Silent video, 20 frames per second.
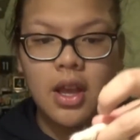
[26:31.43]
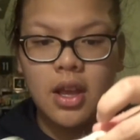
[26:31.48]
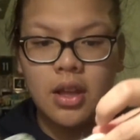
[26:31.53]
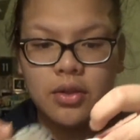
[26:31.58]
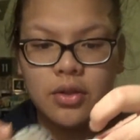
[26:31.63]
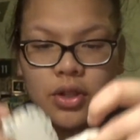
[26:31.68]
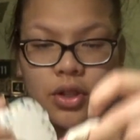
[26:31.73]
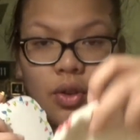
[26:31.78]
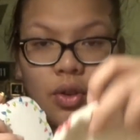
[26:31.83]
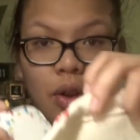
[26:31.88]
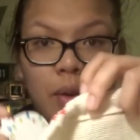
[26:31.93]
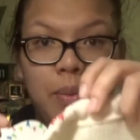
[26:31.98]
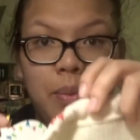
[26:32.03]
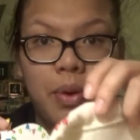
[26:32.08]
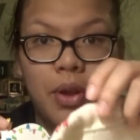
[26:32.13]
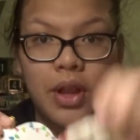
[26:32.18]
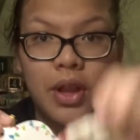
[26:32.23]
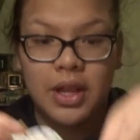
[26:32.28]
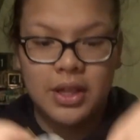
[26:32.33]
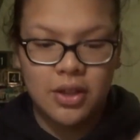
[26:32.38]
Just going to
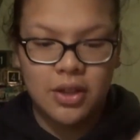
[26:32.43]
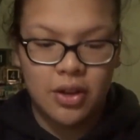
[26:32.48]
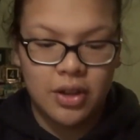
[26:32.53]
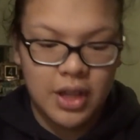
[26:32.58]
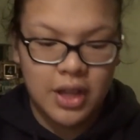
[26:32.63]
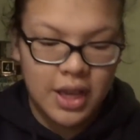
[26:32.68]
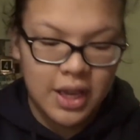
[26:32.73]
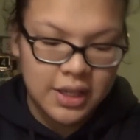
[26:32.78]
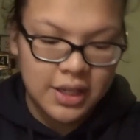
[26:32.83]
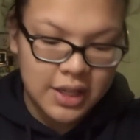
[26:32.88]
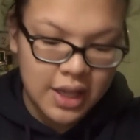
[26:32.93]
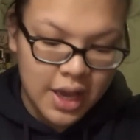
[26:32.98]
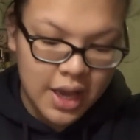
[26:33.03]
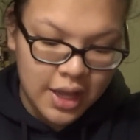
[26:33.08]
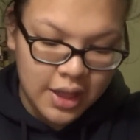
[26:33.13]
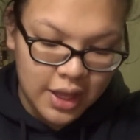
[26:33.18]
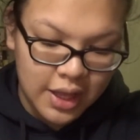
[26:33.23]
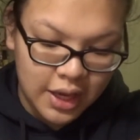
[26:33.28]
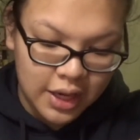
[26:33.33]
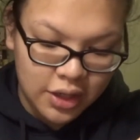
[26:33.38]
put this on this
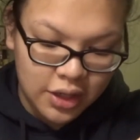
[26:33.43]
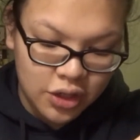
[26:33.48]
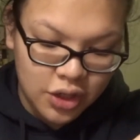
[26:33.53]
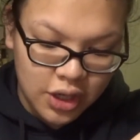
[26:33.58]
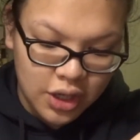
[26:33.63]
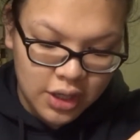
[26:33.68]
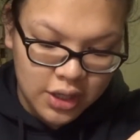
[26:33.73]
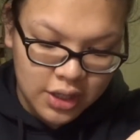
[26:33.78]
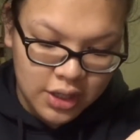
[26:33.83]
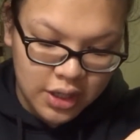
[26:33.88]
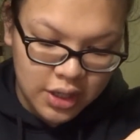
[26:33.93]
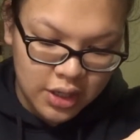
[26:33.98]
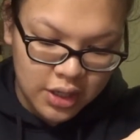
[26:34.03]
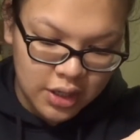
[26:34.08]
and then just